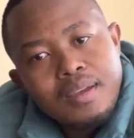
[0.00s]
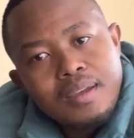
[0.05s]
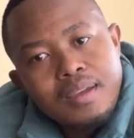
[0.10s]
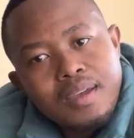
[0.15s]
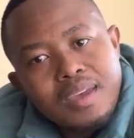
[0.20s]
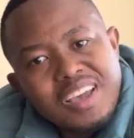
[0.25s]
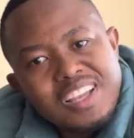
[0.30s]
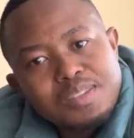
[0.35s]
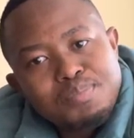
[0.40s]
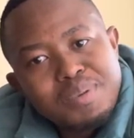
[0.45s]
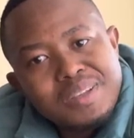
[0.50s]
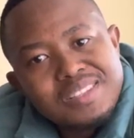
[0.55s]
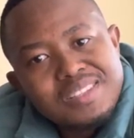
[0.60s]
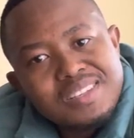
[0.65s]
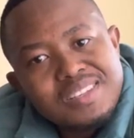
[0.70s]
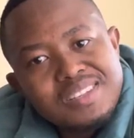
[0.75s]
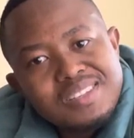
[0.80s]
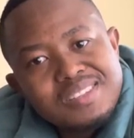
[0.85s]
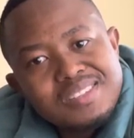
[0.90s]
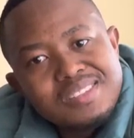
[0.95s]

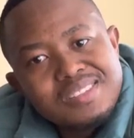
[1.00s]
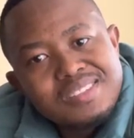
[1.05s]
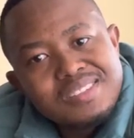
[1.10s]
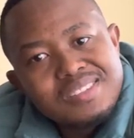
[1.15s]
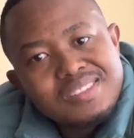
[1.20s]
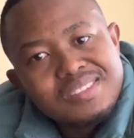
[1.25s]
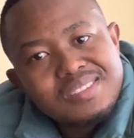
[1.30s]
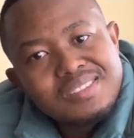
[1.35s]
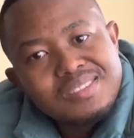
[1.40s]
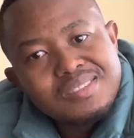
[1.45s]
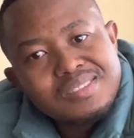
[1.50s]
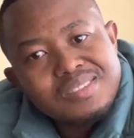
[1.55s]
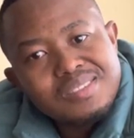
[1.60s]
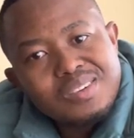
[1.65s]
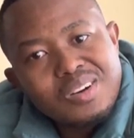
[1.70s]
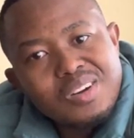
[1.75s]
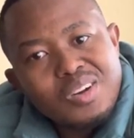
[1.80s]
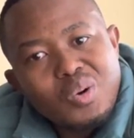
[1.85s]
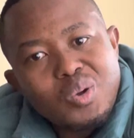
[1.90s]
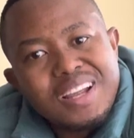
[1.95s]
expertise
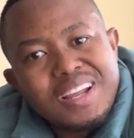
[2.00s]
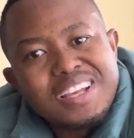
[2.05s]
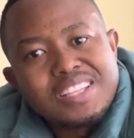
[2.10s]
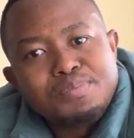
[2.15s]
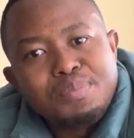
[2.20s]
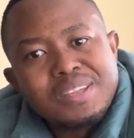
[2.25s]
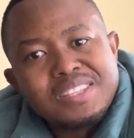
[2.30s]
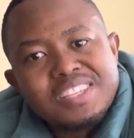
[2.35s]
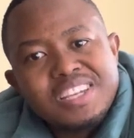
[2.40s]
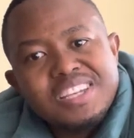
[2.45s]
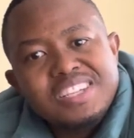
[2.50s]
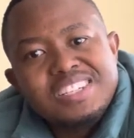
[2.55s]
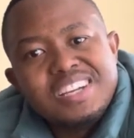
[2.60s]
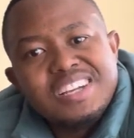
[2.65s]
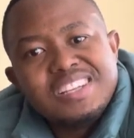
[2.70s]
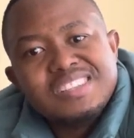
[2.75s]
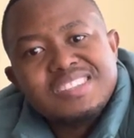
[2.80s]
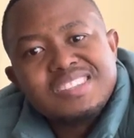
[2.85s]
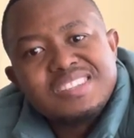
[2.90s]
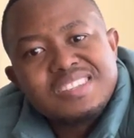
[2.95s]
or
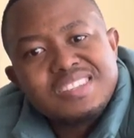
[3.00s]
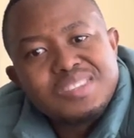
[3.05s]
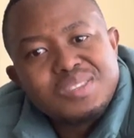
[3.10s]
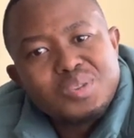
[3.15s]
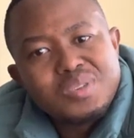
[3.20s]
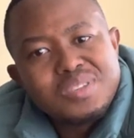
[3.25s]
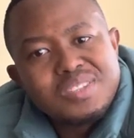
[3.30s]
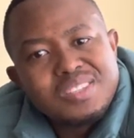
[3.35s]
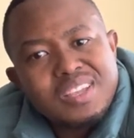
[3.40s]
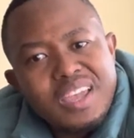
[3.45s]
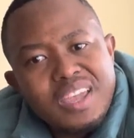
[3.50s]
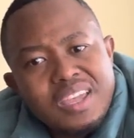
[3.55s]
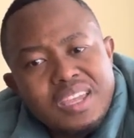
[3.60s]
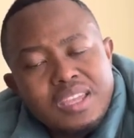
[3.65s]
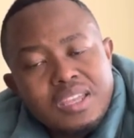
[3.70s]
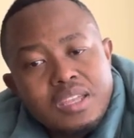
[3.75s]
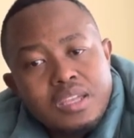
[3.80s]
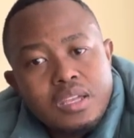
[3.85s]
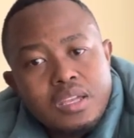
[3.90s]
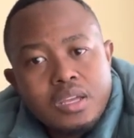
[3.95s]
expectations to
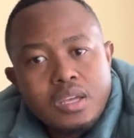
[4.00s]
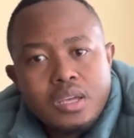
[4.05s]
saying,